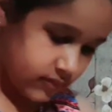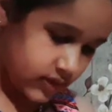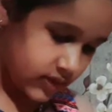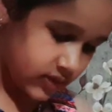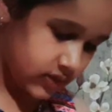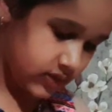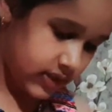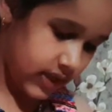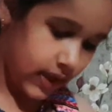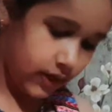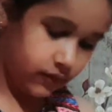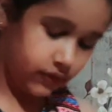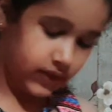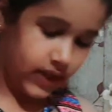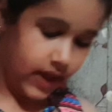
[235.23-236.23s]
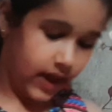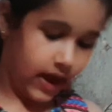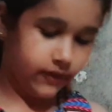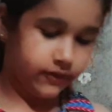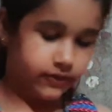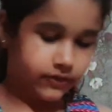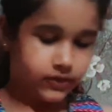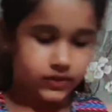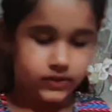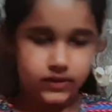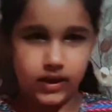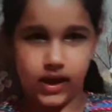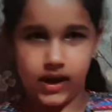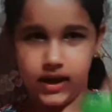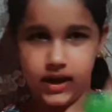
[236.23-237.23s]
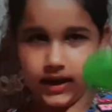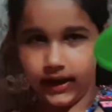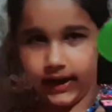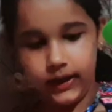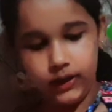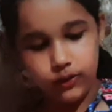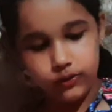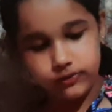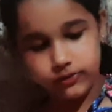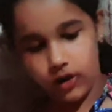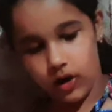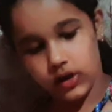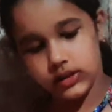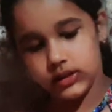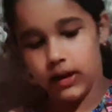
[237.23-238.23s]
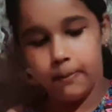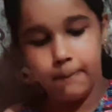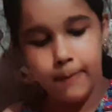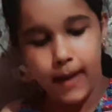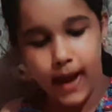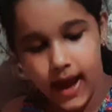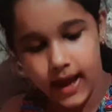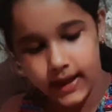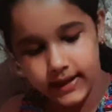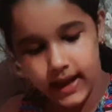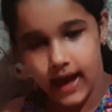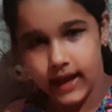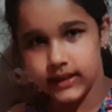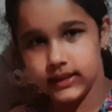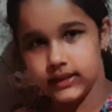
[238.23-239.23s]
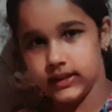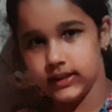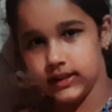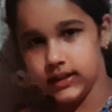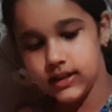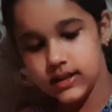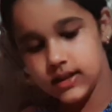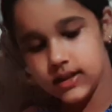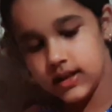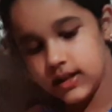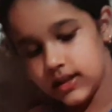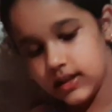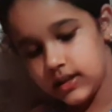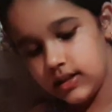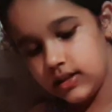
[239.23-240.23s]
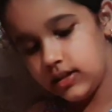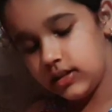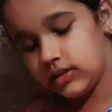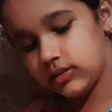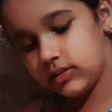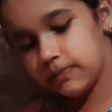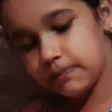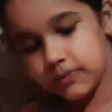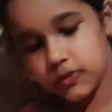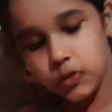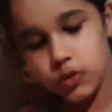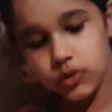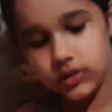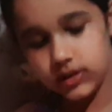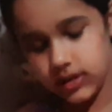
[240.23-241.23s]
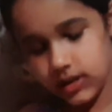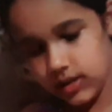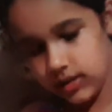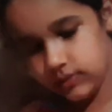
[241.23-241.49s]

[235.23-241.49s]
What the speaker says: So then we have a lid for the pan and the cooker.